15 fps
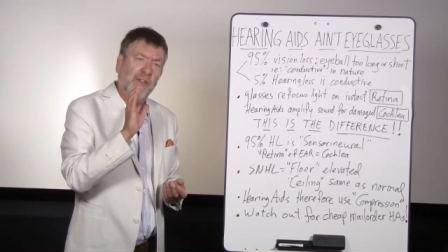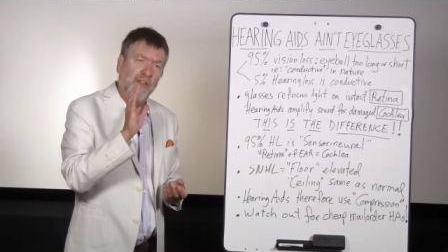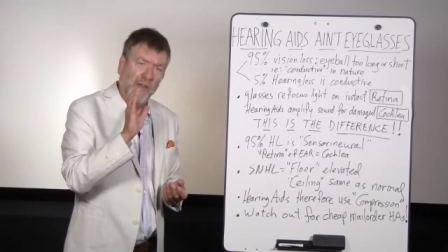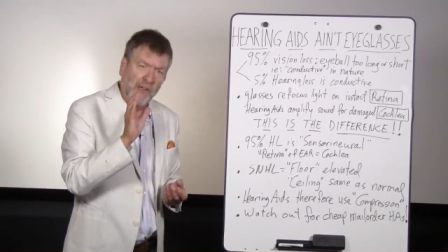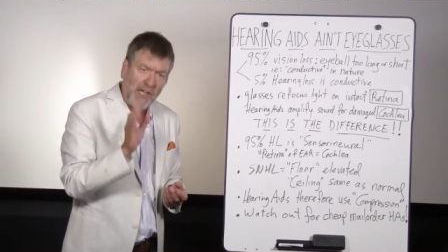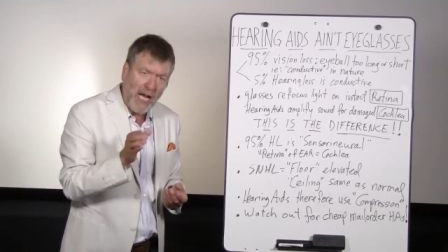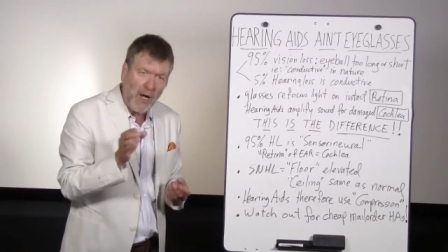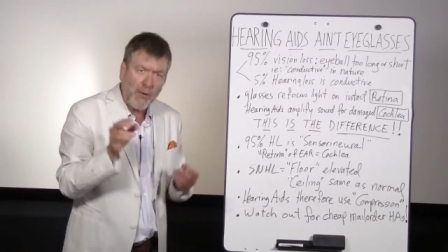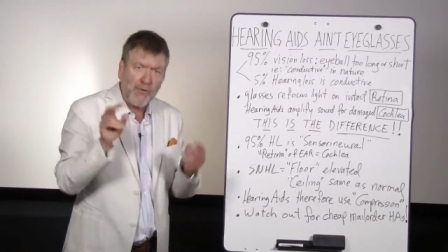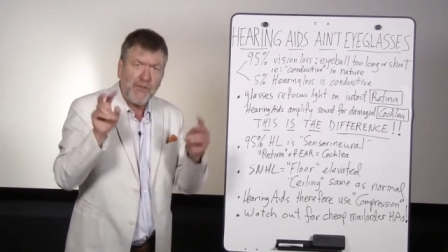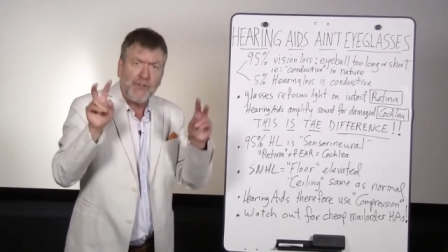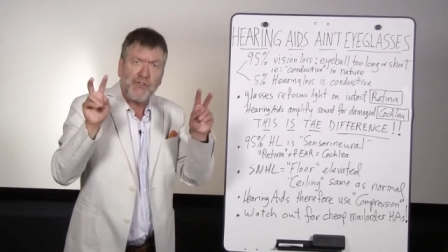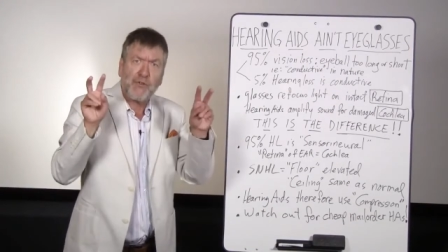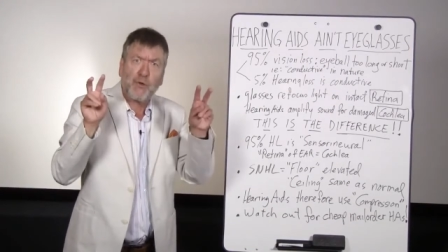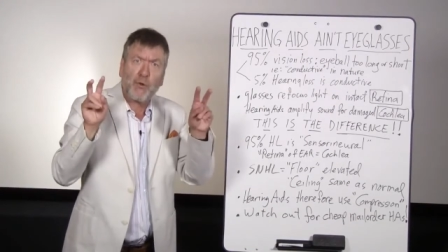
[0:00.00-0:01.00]
the
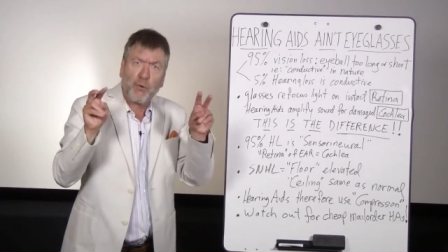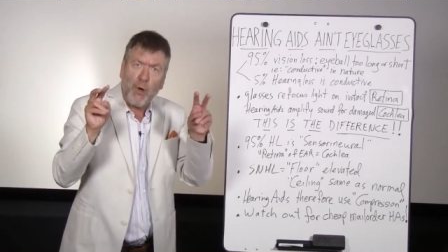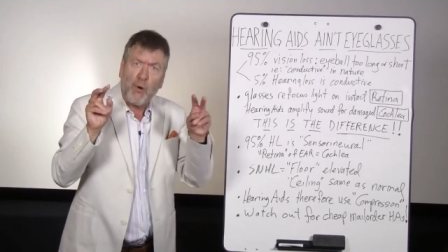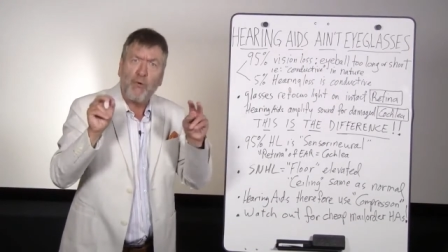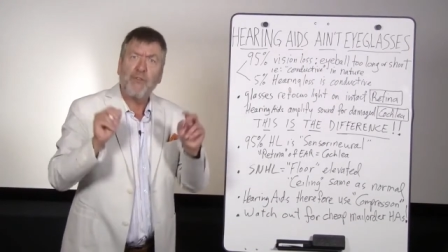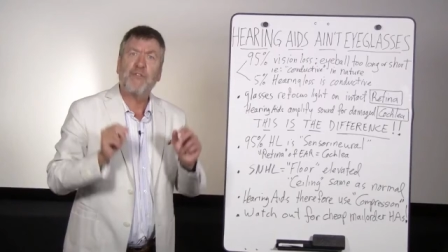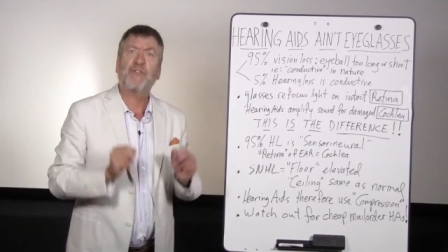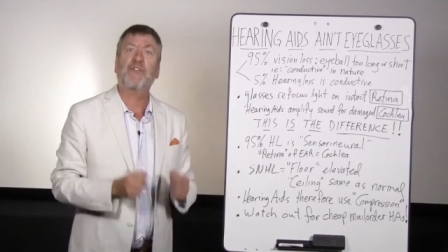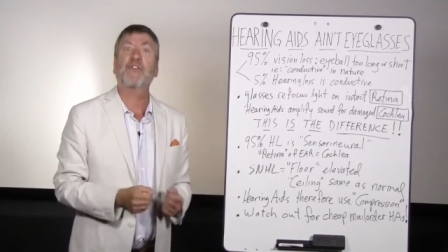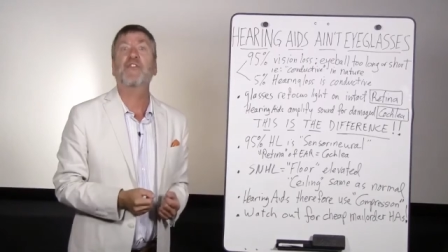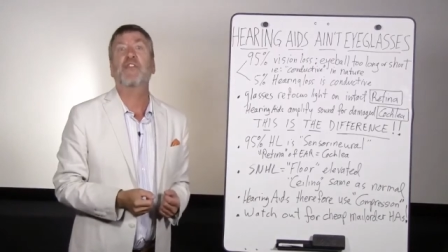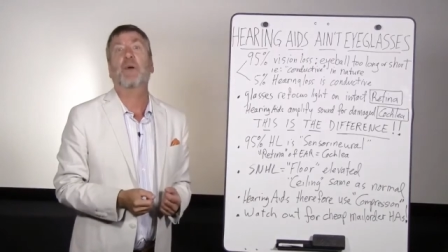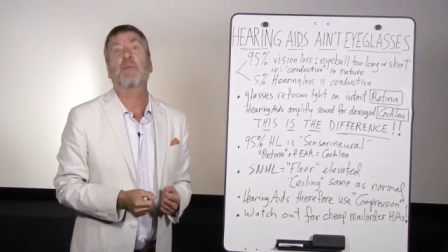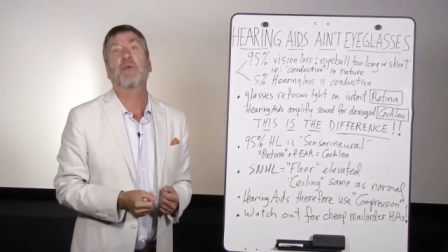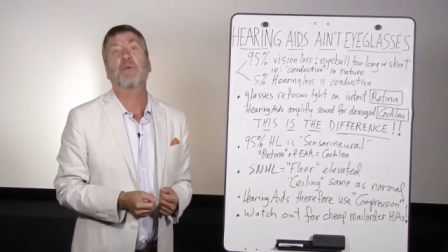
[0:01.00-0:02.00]
loudness growth for
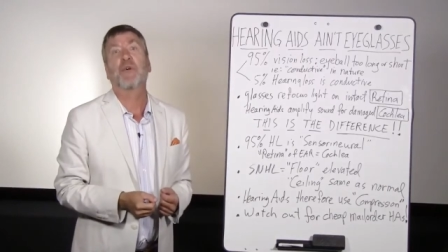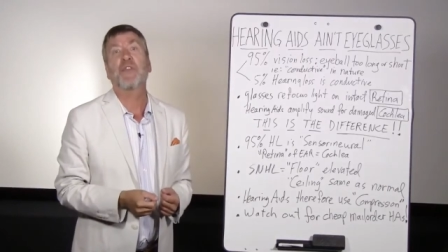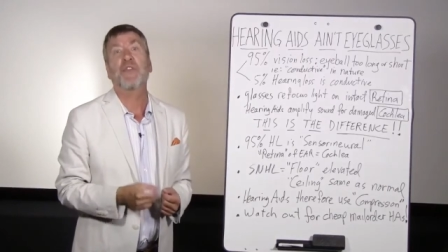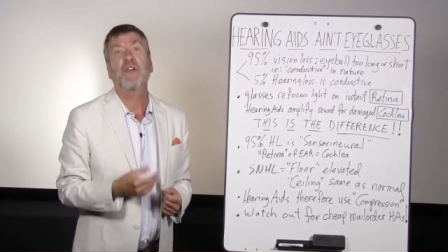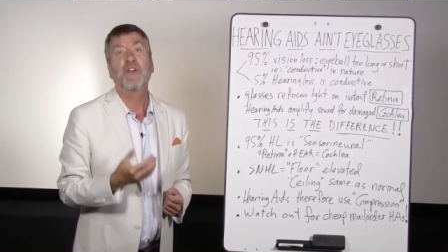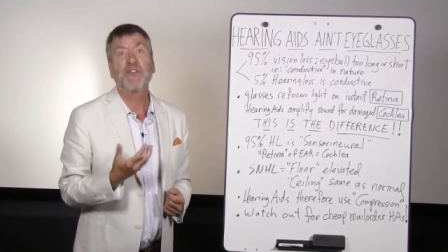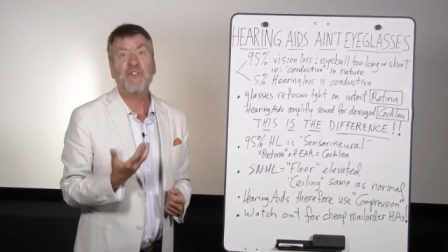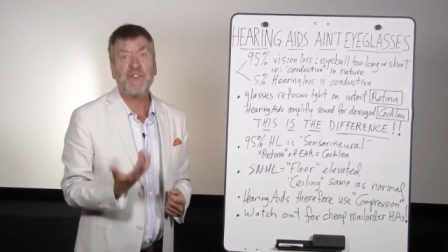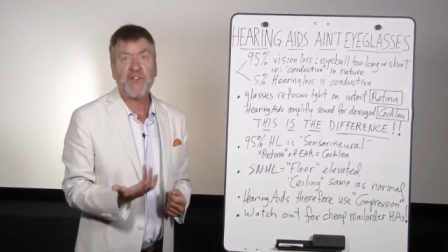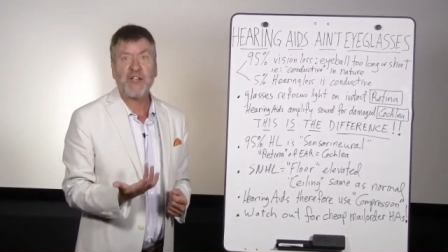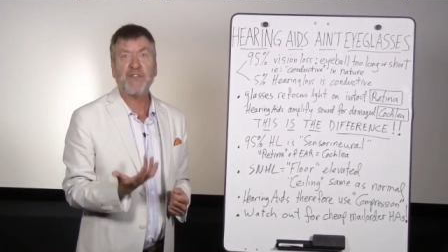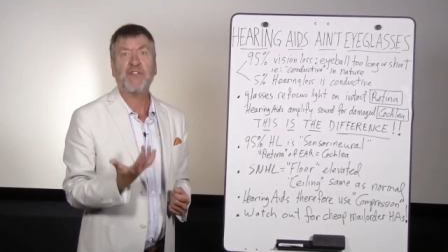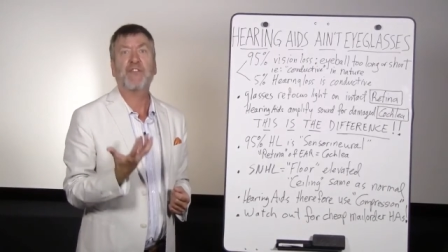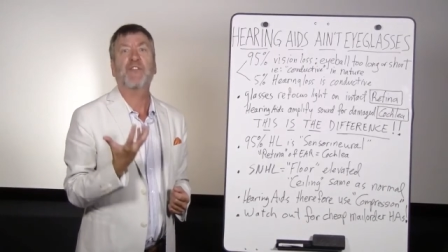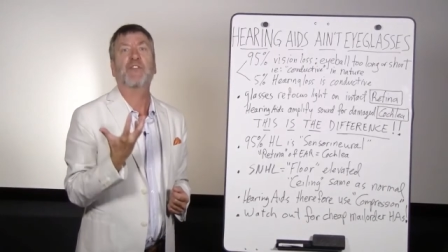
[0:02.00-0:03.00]
someone with
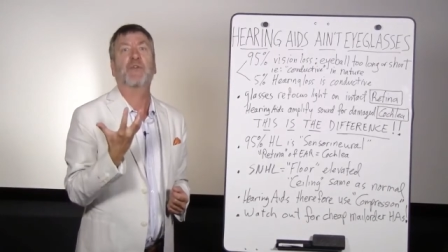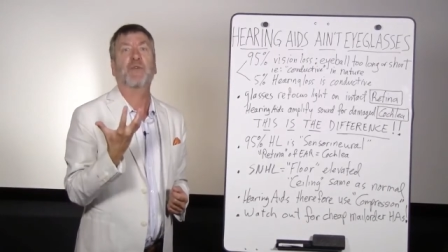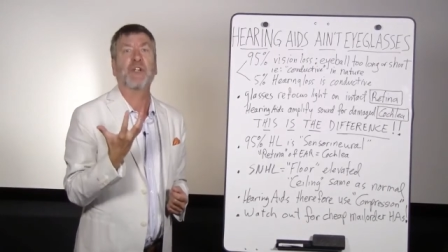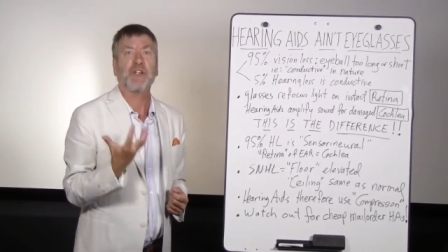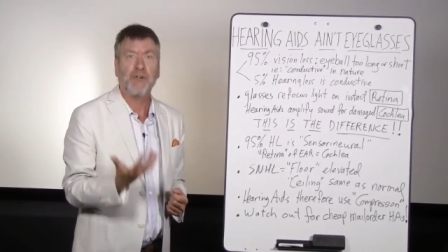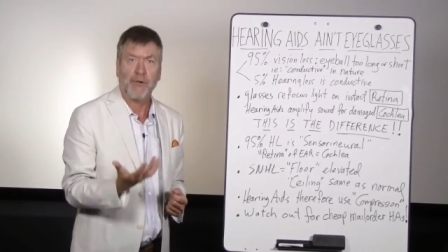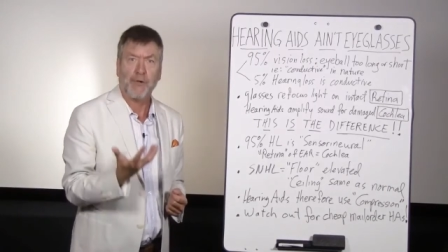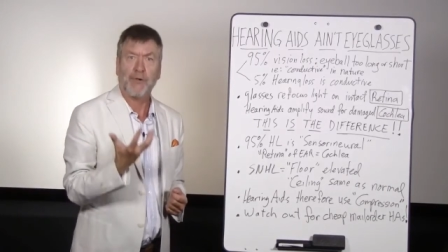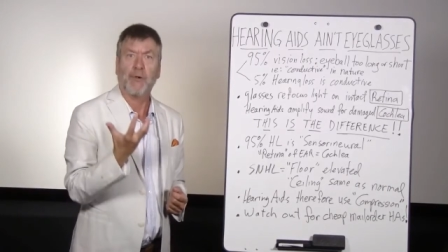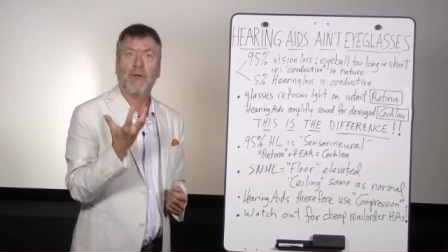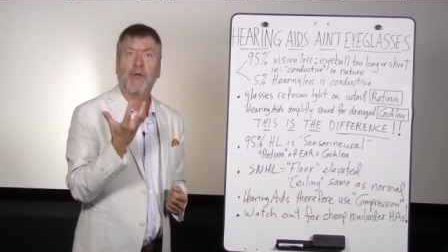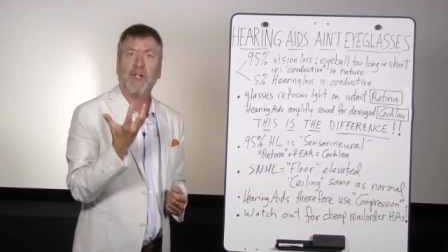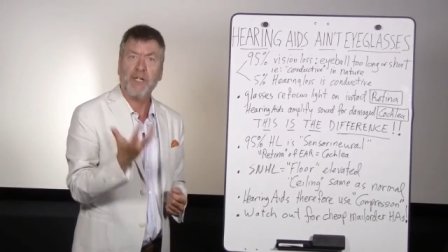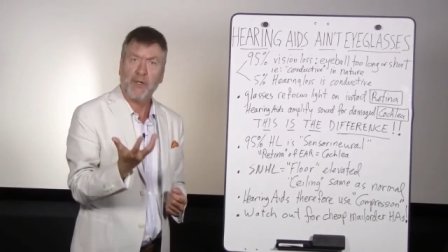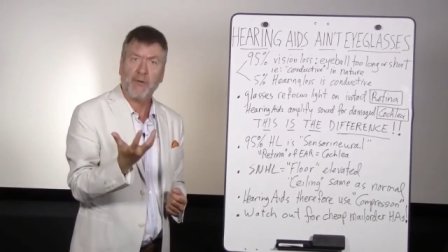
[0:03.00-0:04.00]

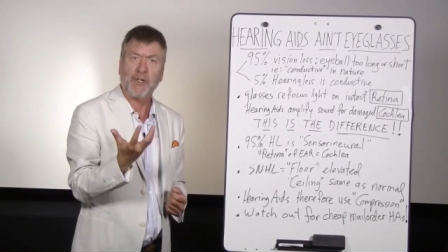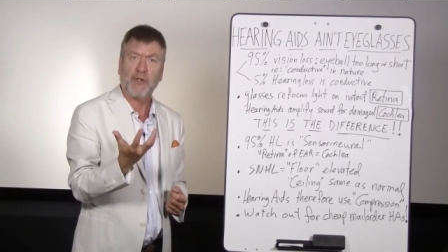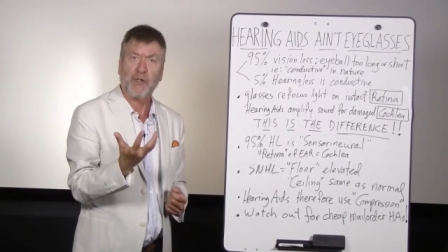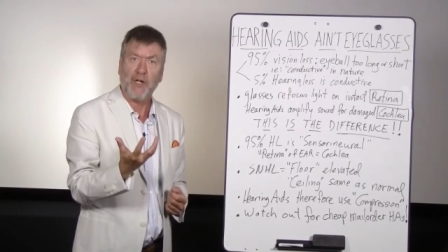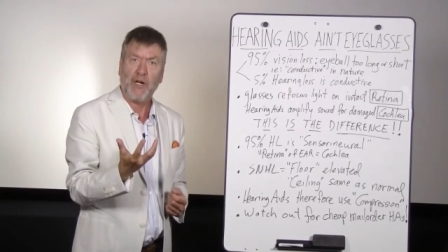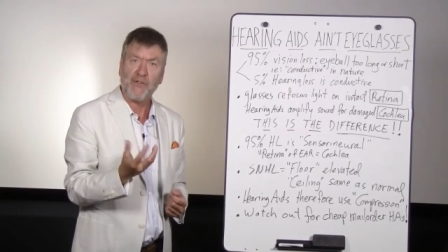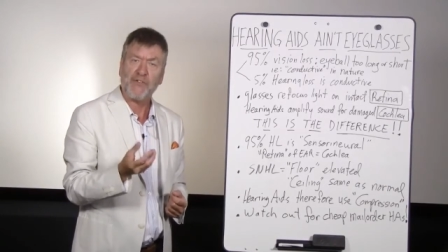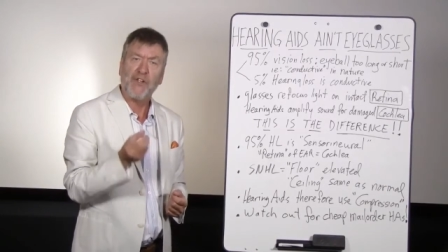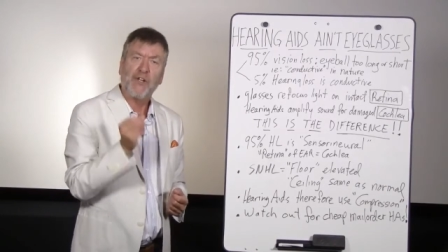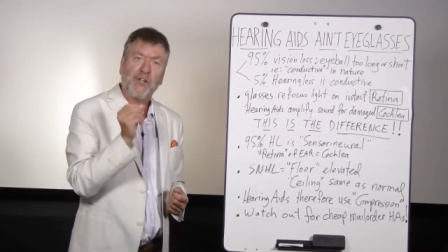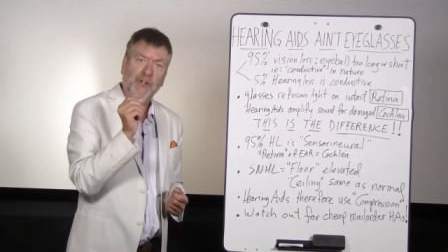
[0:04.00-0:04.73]
sensorineural hearing loss.